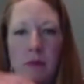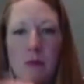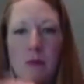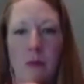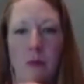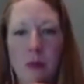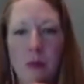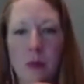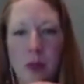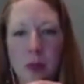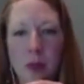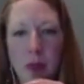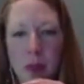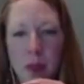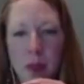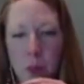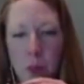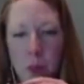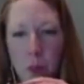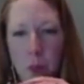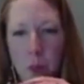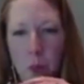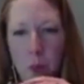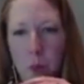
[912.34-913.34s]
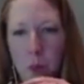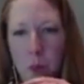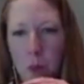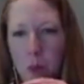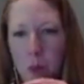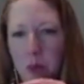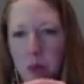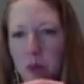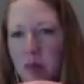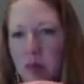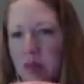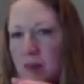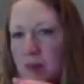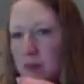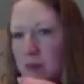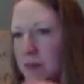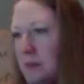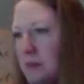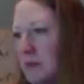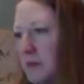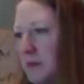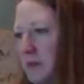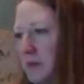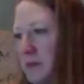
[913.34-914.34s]

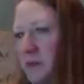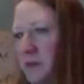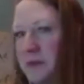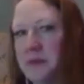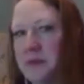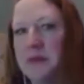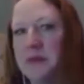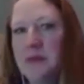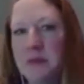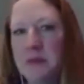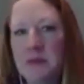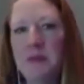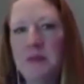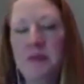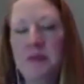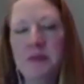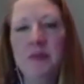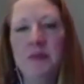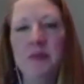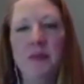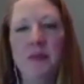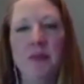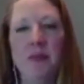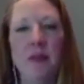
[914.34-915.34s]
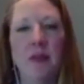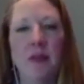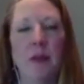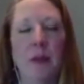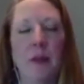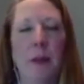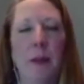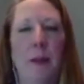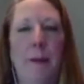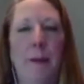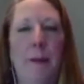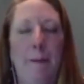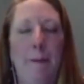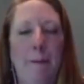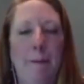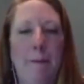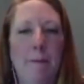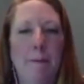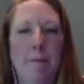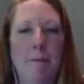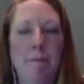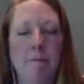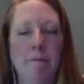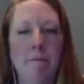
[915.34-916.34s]

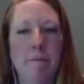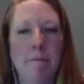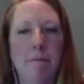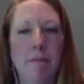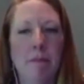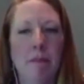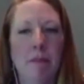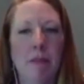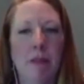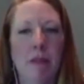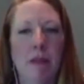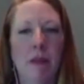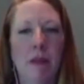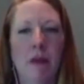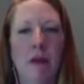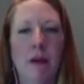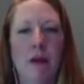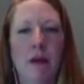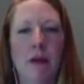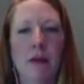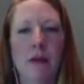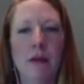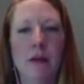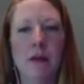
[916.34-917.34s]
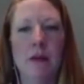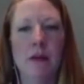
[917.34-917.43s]
[no speech]